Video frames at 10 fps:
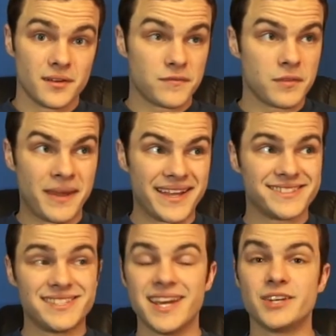For the
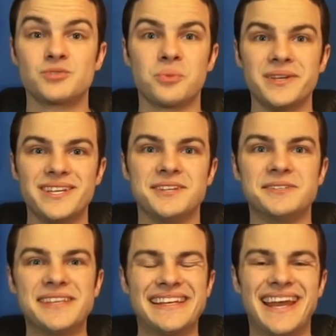past 10 or 20
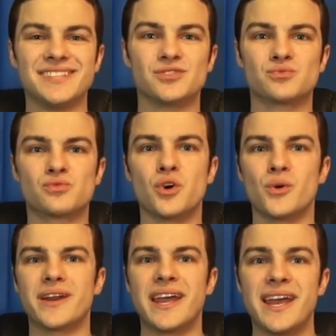years, it has
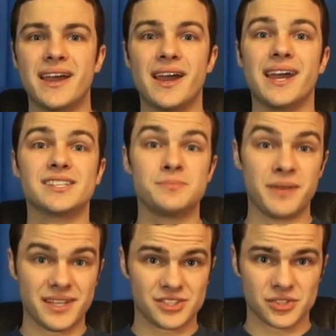grown
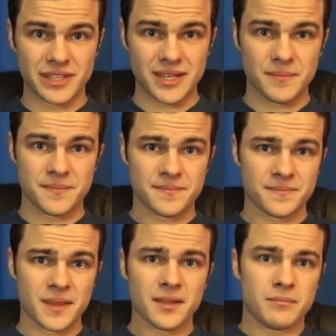exponentially.
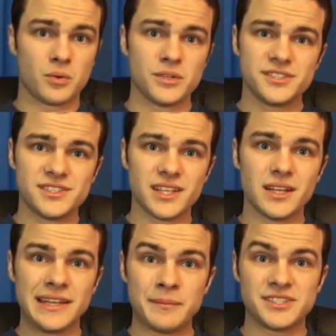But we're
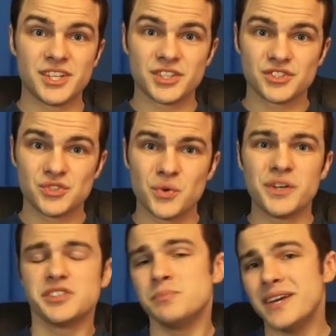still limited on
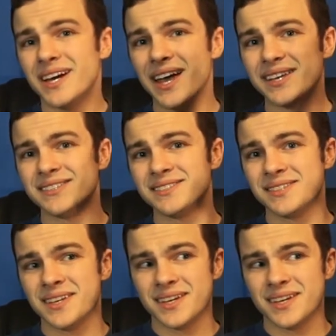storage because